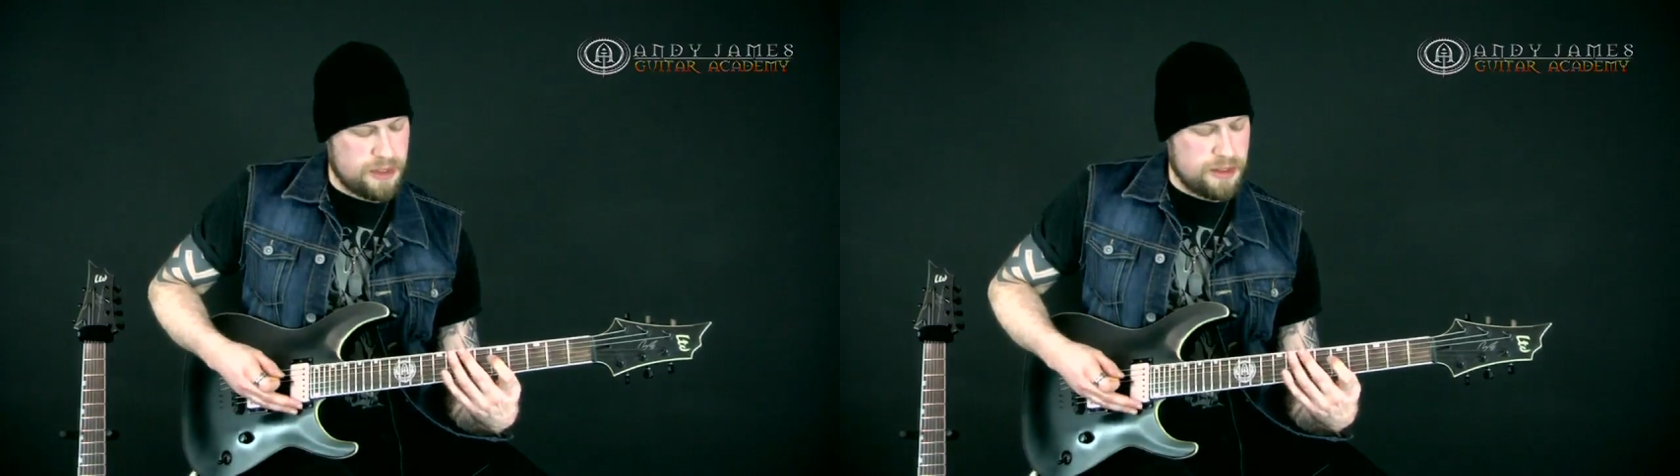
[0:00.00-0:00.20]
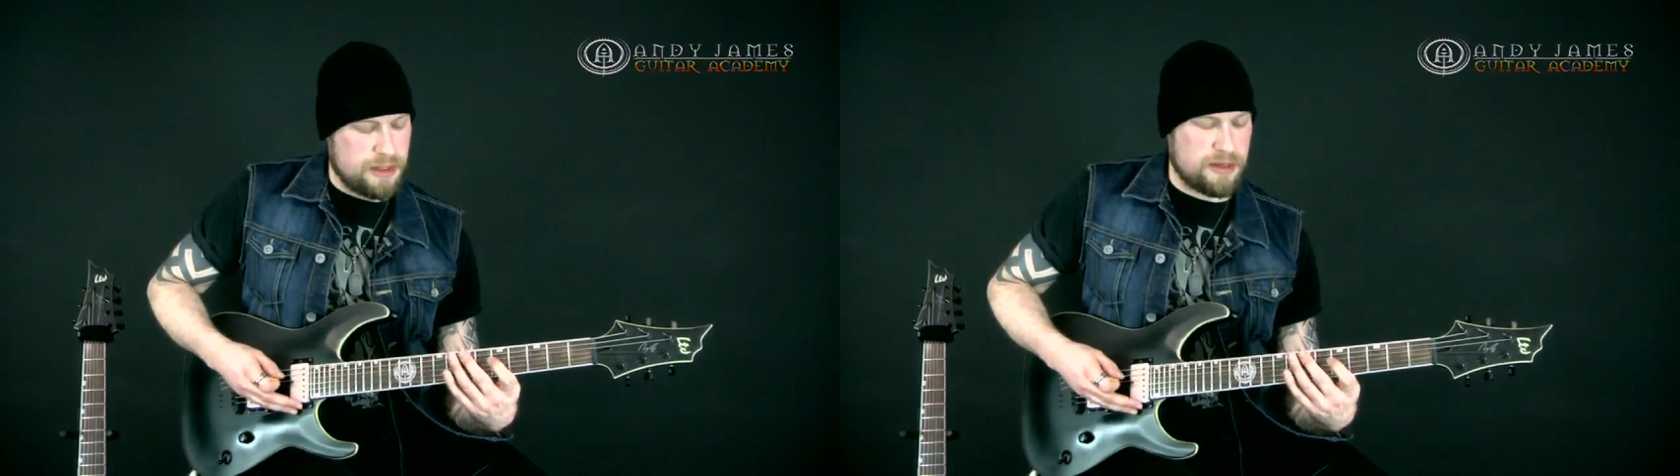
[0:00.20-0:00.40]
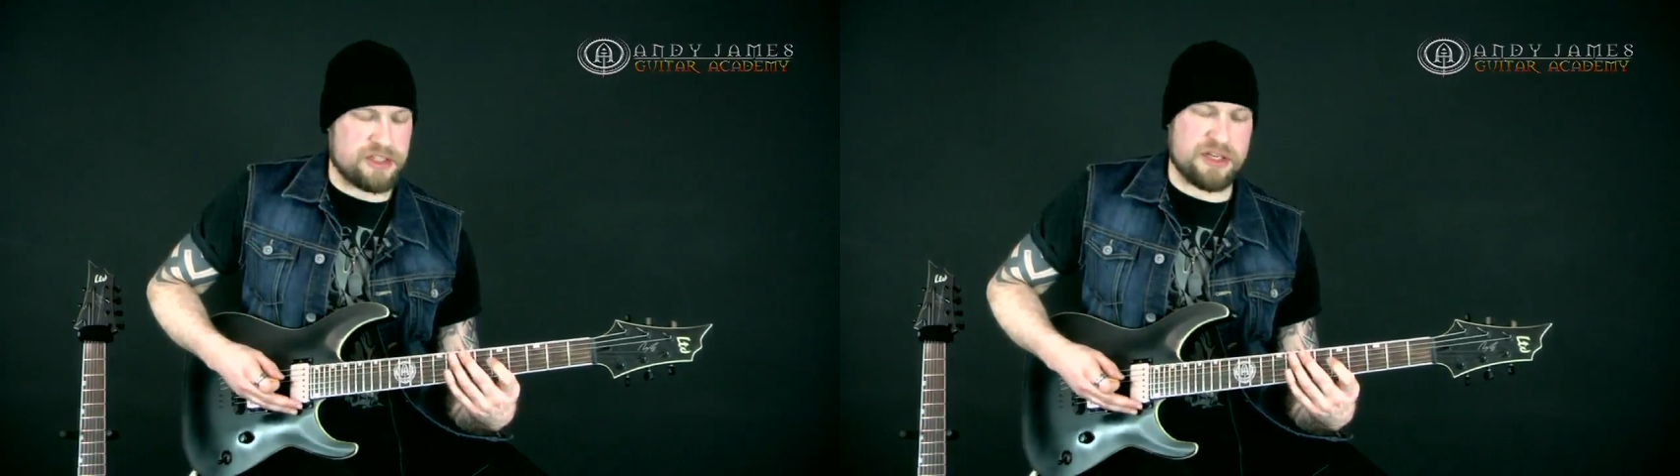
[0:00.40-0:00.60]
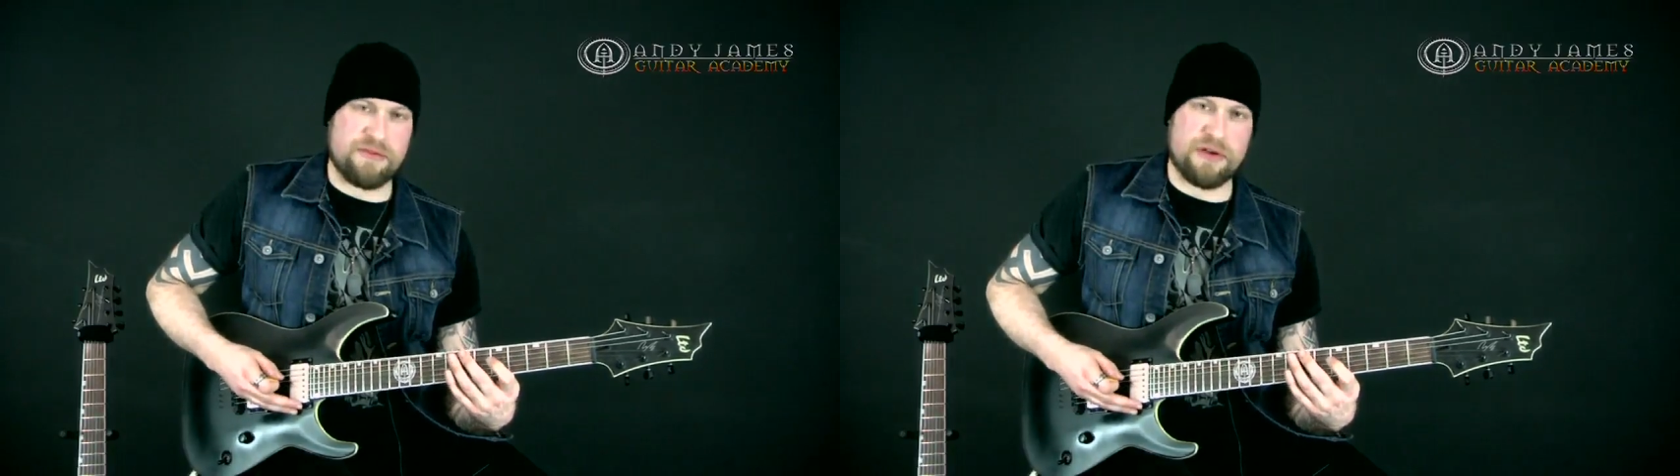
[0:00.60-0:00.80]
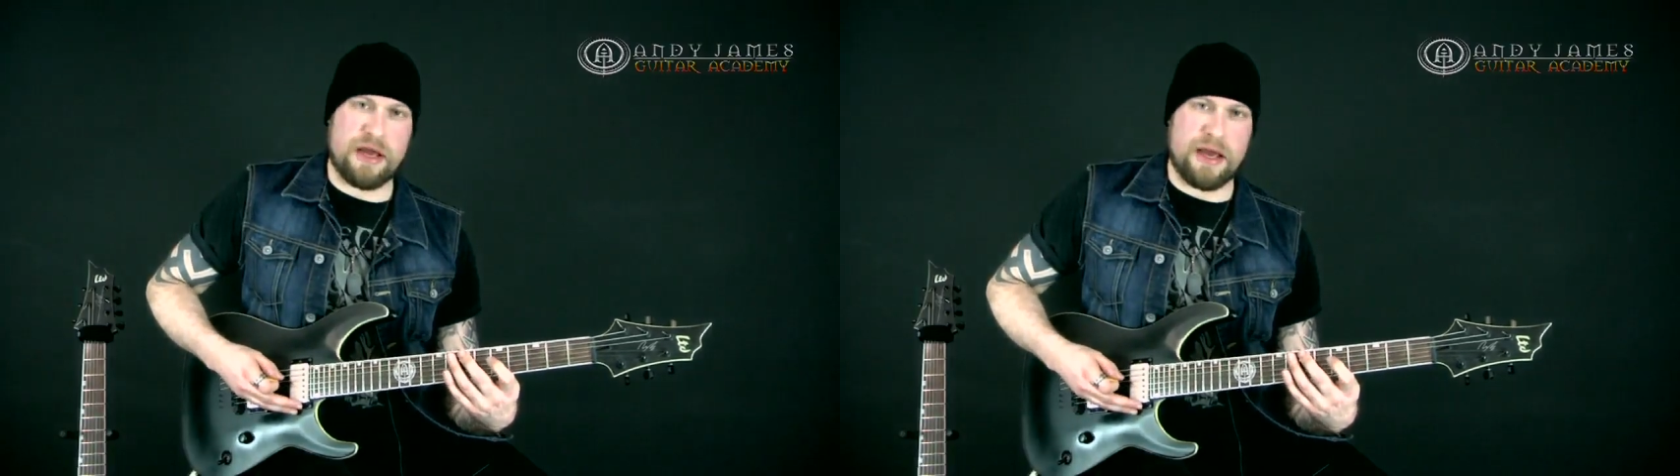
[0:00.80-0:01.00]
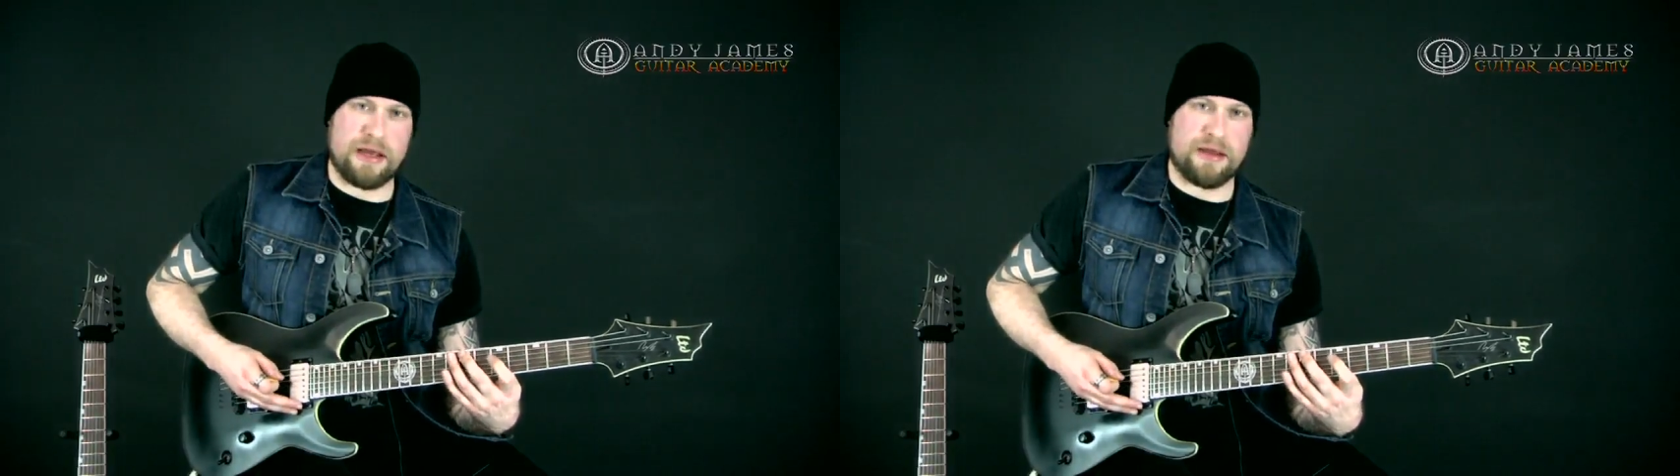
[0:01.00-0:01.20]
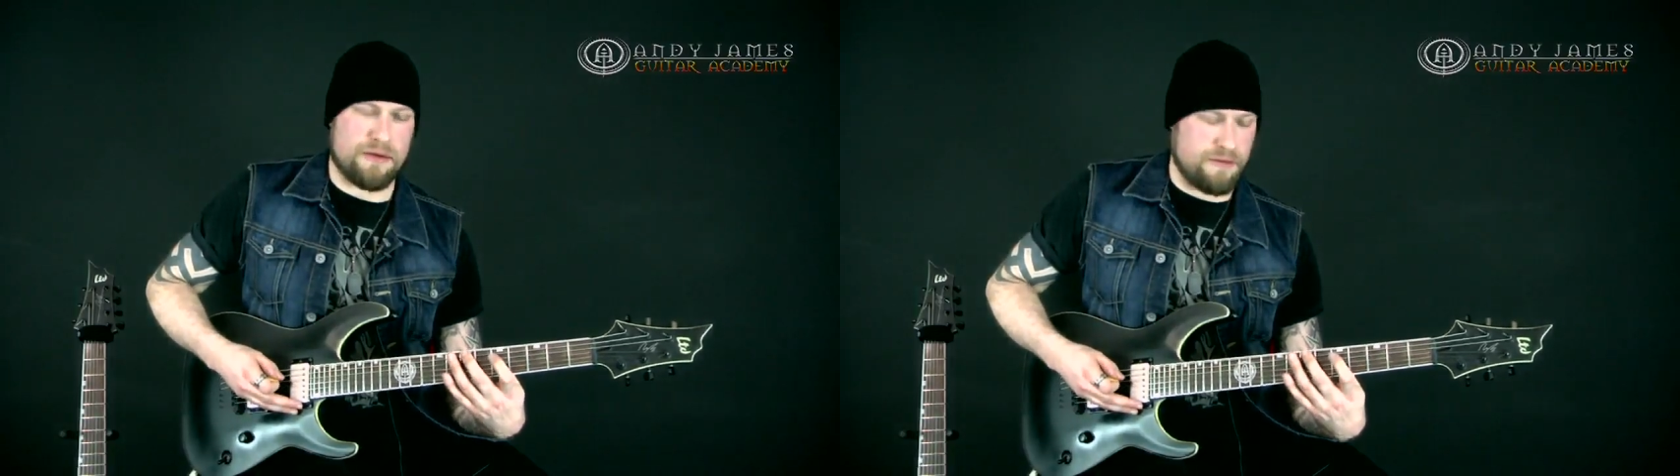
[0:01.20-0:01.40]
then 7, 8,